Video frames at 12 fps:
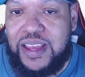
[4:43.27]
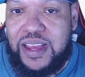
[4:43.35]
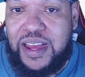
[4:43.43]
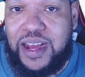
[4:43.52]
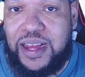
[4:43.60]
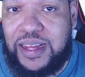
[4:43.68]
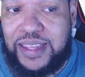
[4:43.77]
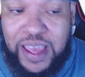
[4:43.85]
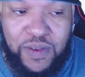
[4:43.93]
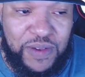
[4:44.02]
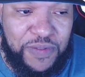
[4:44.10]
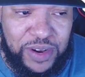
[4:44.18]

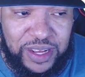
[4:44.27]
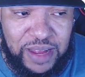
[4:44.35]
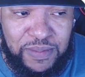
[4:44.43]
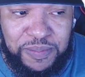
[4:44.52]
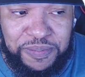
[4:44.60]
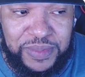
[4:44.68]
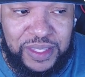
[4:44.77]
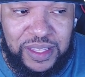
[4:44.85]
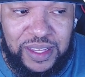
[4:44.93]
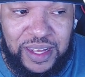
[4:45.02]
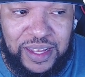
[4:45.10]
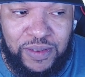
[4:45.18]
Can't wait for it to come.
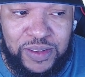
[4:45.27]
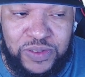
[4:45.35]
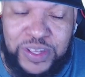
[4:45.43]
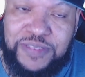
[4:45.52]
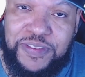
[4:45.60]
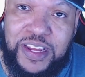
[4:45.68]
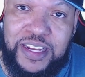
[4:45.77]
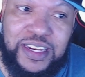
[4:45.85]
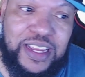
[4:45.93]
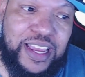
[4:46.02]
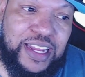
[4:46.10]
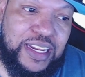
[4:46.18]
It was always fun
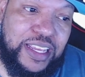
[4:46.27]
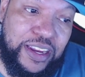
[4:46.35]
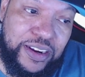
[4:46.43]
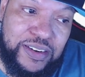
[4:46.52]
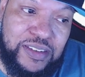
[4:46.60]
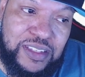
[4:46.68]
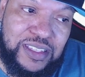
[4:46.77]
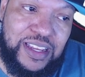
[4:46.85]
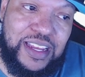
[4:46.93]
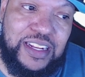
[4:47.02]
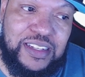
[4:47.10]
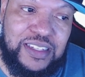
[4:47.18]
in Gears.
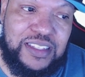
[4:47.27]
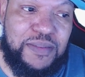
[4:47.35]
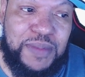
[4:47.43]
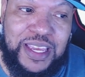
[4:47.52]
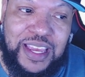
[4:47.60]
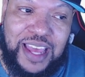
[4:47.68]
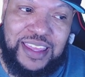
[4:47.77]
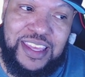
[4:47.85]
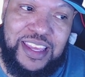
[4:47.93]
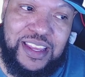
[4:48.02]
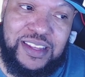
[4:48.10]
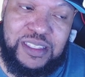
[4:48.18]
And to me, I
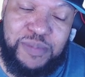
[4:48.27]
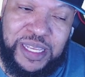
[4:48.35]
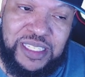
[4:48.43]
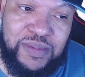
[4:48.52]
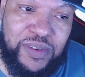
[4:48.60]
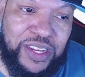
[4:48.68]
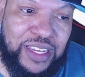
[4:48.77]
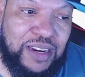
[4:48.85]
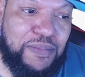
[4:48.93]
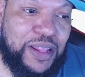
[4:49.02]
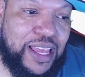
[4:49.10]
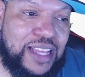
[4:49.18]
think Space Marine
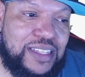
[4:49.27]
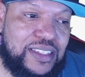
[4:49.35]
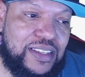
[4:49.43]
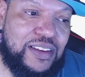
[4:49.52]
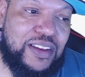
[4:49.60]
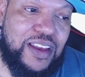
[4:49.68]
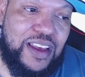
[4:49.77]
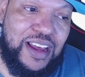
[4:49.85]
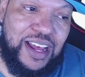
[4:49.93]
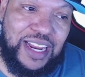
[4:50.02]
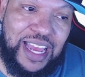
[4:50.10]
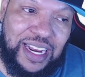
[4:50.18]
plays
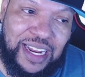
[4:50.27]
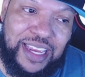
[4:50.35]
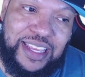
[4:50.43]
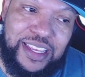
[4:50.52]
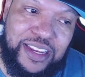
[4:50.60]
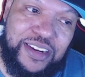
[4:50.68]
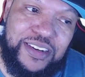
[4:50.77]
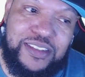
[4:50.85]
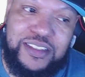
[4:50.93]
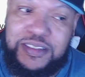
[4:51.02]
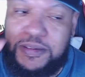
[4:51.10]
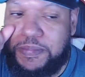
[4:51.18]
a lot like
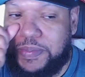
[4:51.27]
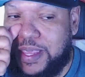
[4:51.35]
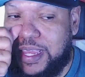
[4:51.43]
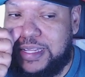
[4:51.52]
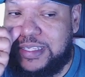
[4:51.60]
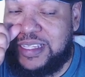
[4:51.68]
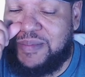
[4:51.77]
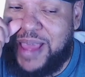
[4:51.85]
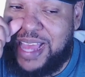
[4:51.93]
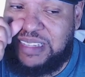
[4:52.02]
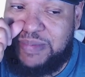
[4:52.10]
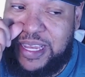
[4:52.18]
Gears in some
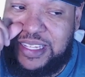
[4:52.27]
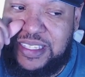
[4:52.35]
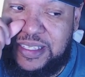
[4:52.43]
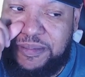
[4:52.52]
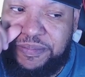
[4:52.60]
aspects